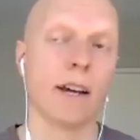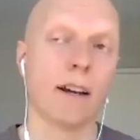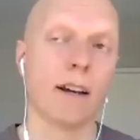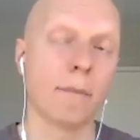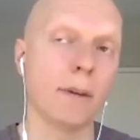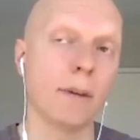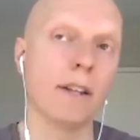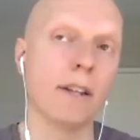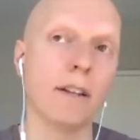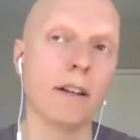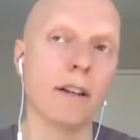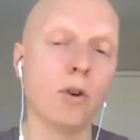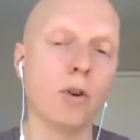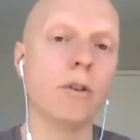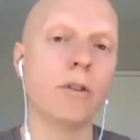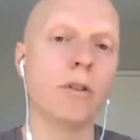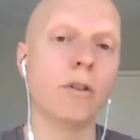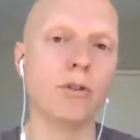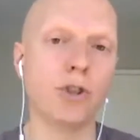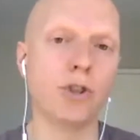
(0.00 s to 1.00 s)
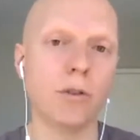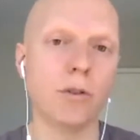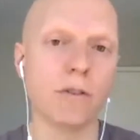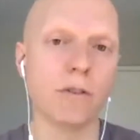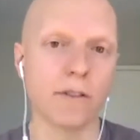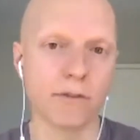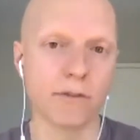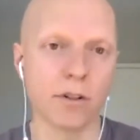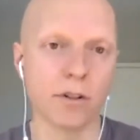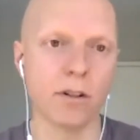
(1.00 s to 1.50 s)
I mean, who you choose
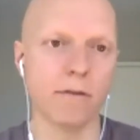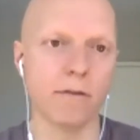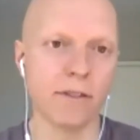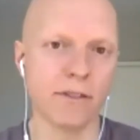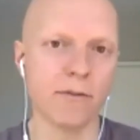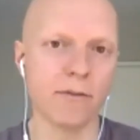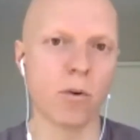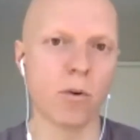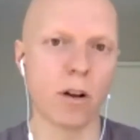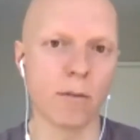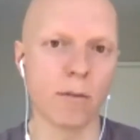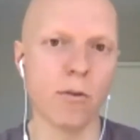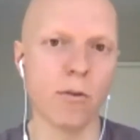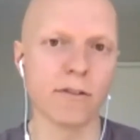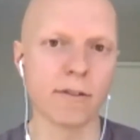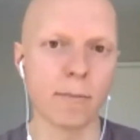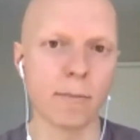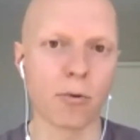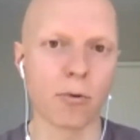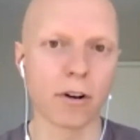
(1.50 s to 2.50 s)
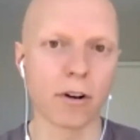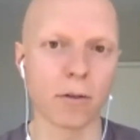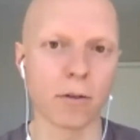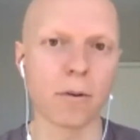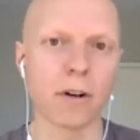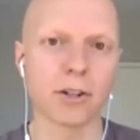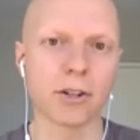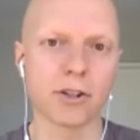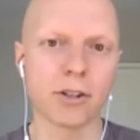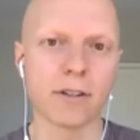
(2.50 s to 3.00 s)
to serve is one of the most important
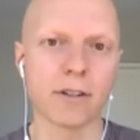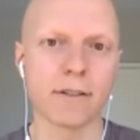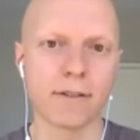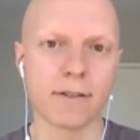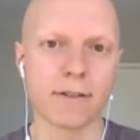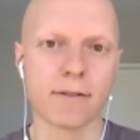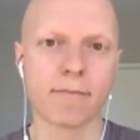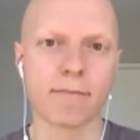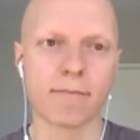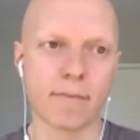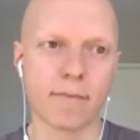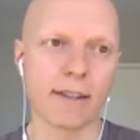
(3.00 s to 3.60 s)
questions